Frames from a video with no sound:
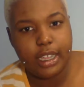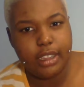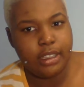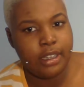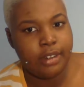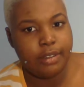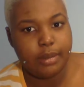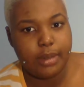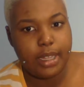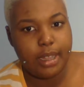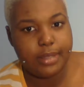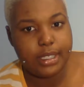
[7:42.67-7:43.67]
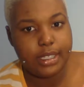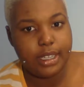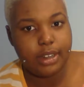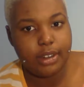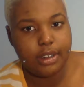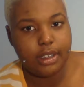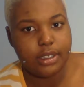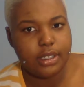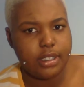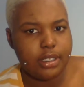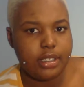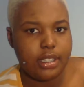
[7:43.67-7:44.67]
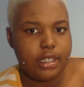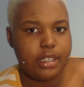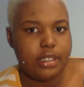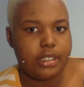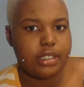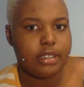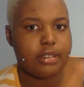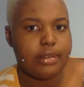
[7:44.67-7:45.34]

You can get it from Amazon or Coastal Scents.